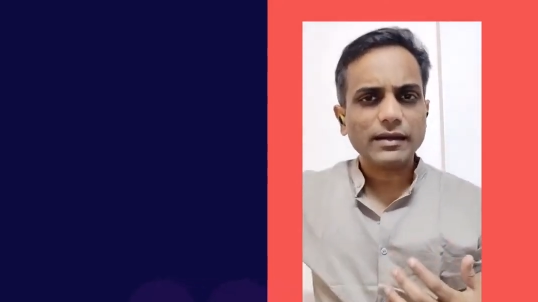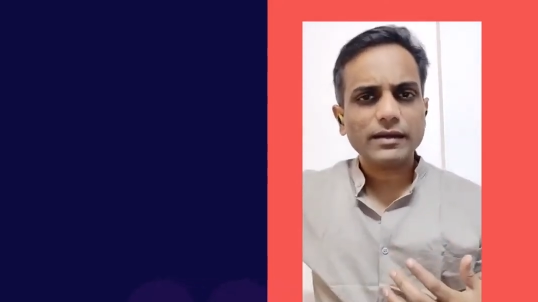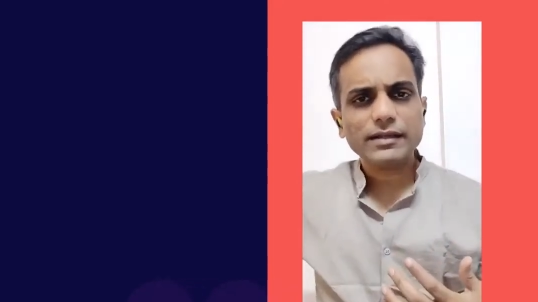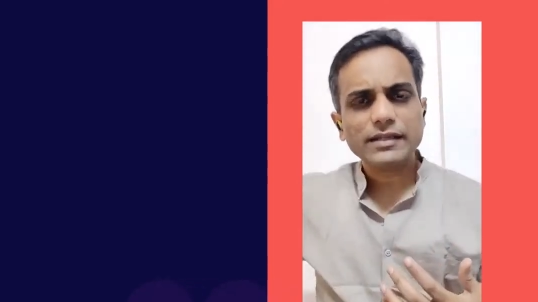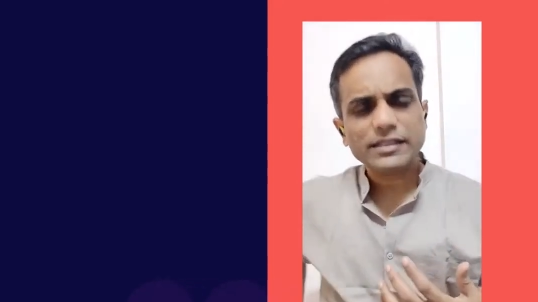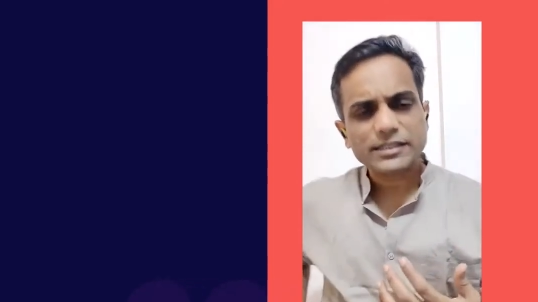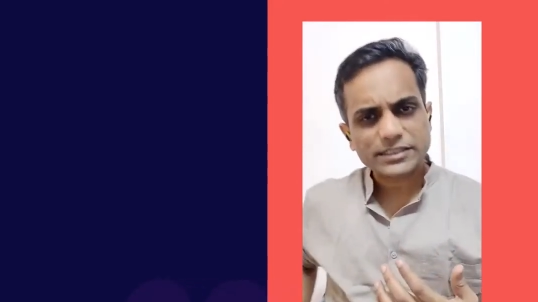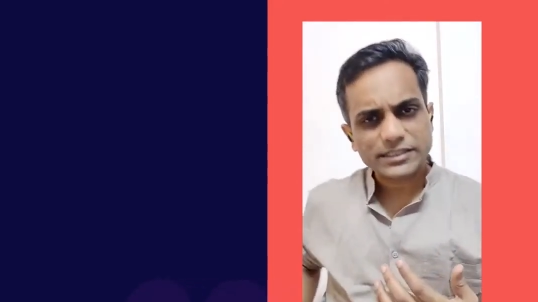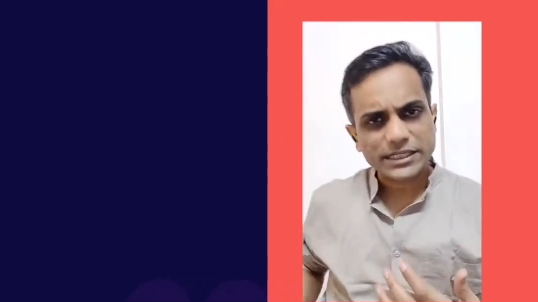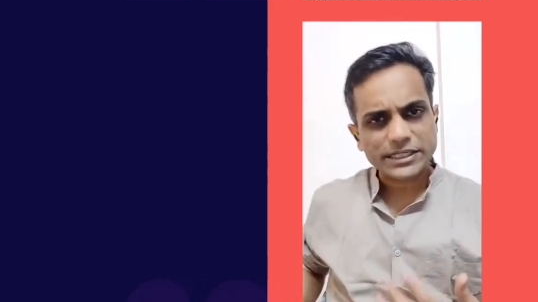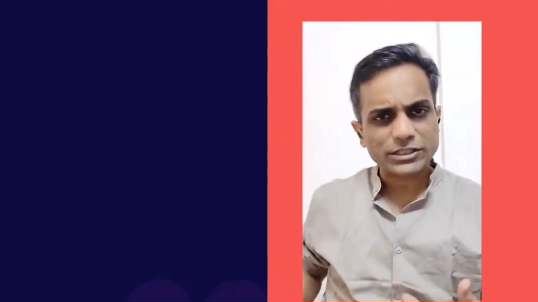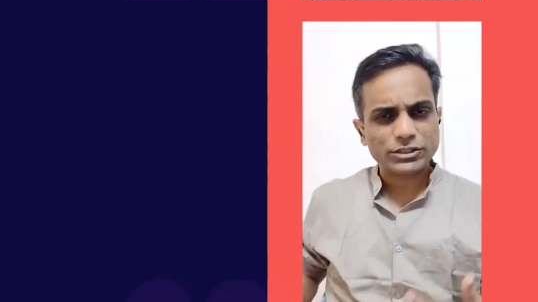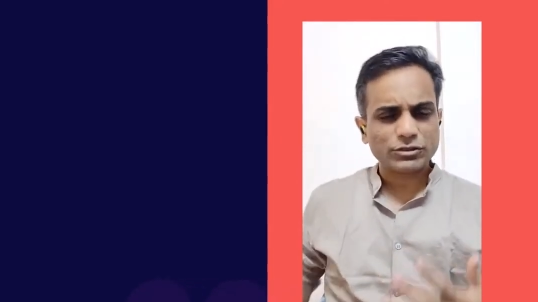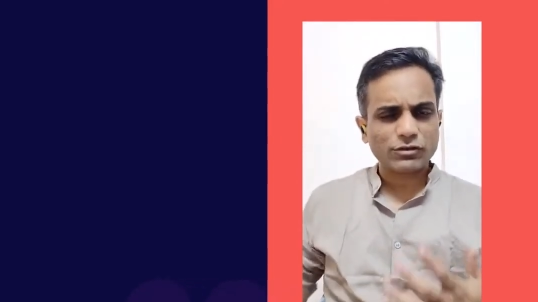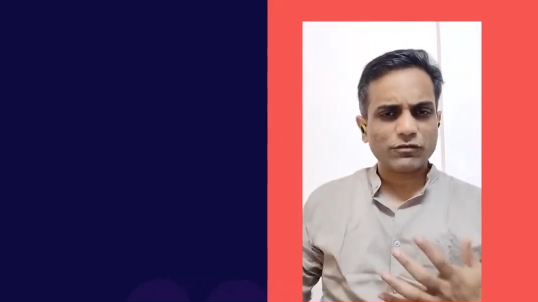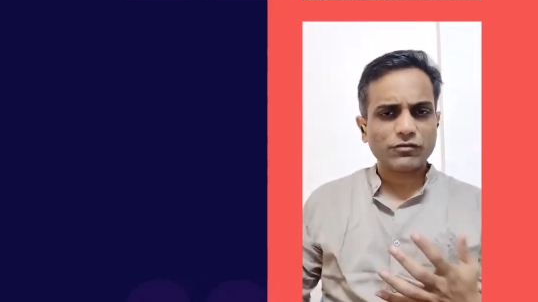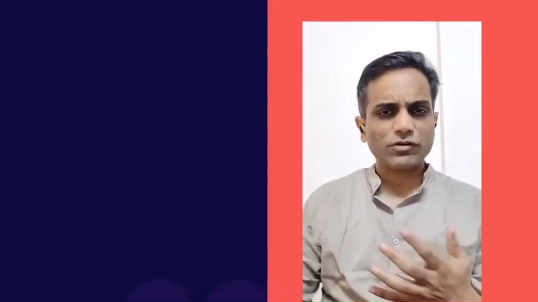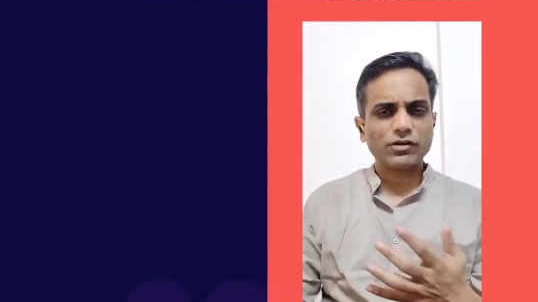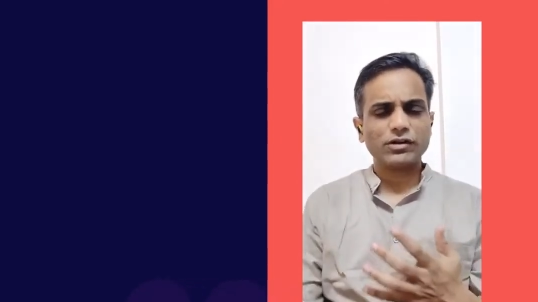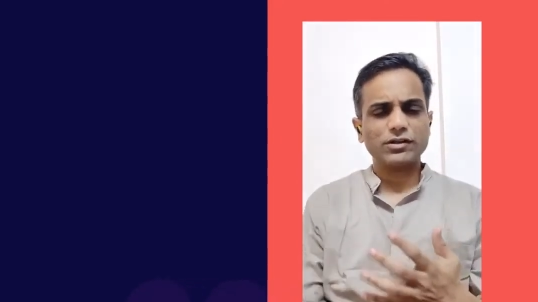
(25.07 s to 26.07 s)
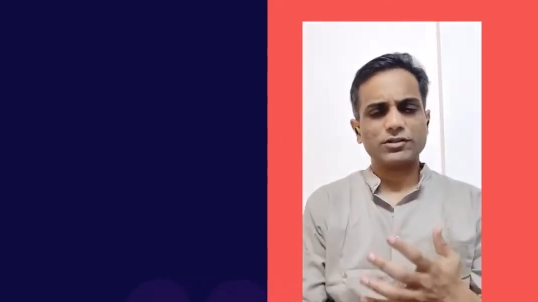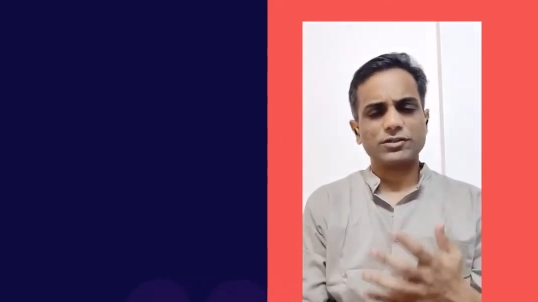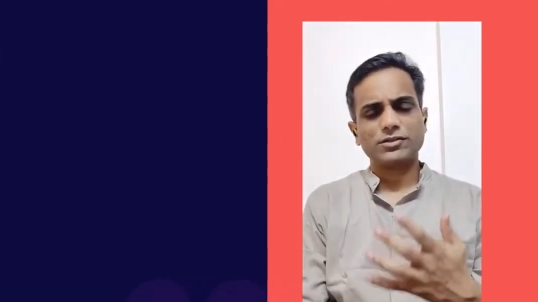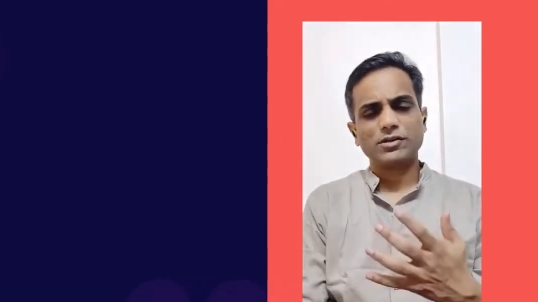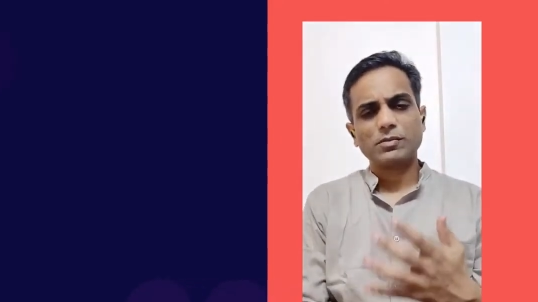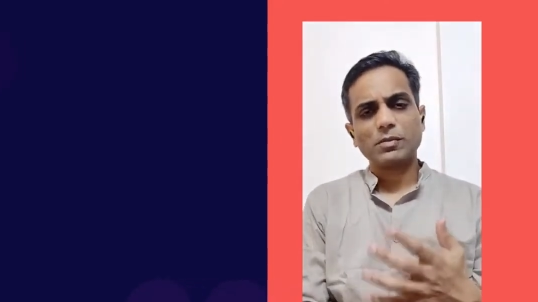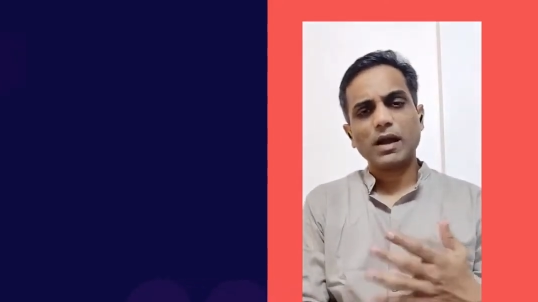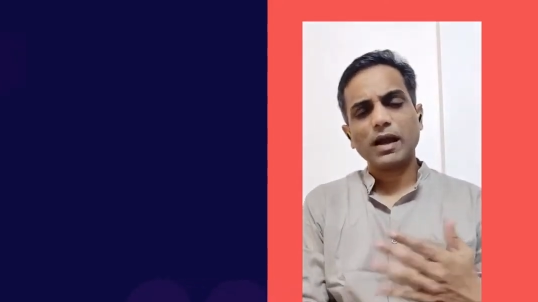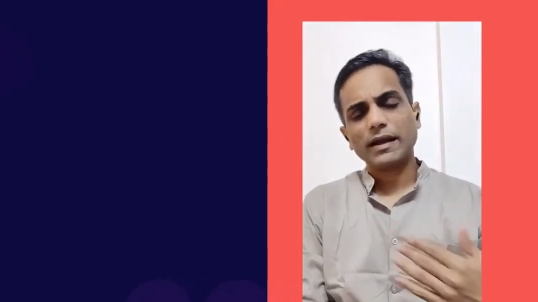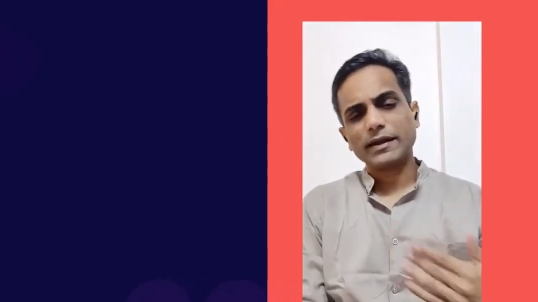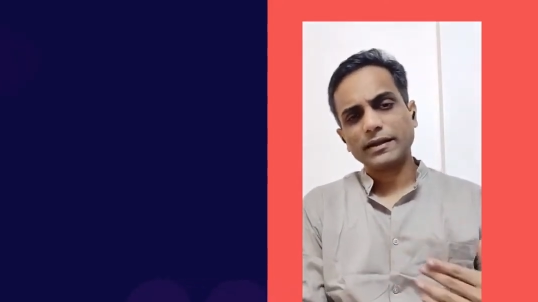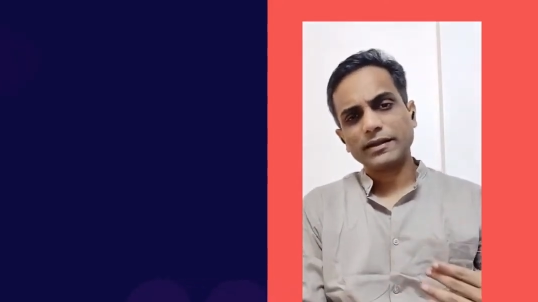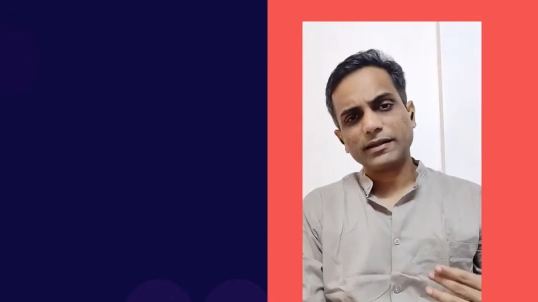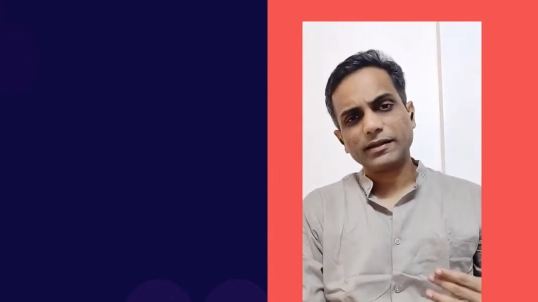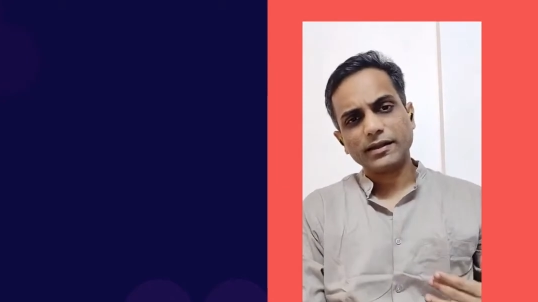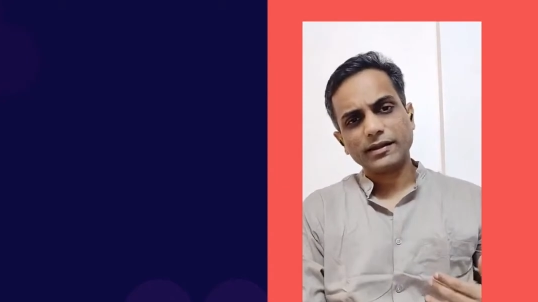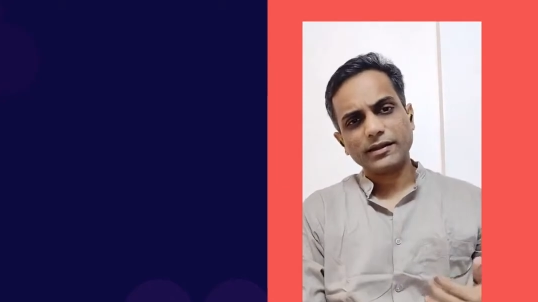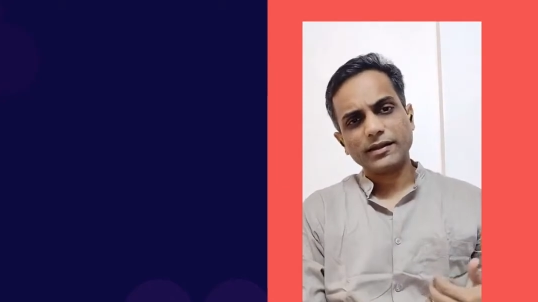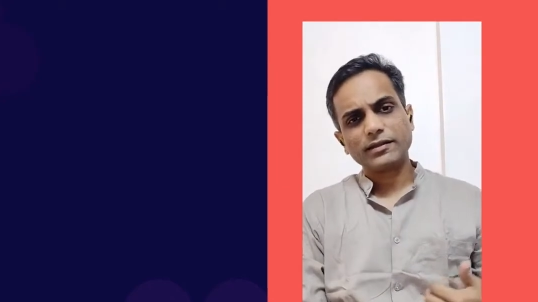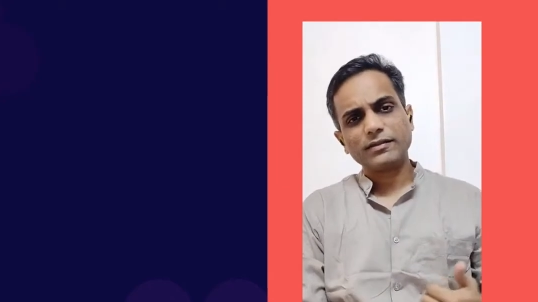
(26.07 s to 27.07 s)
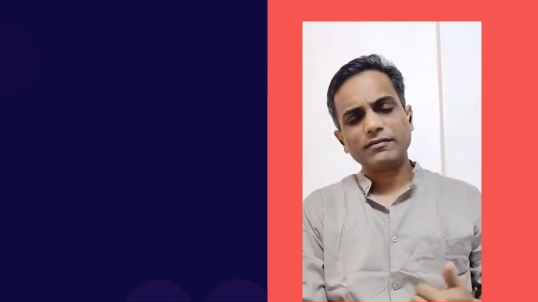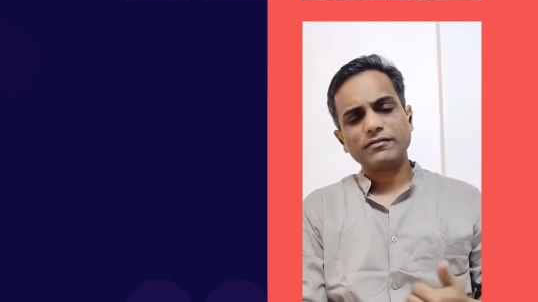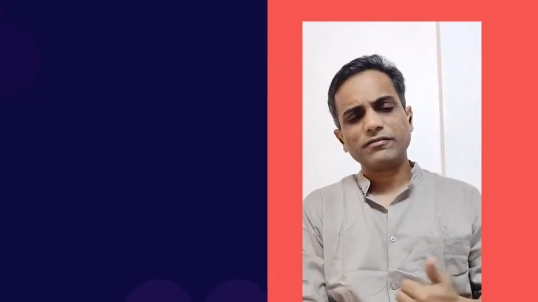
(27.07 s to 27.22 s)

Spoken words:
earlier stages of your digital marketing career.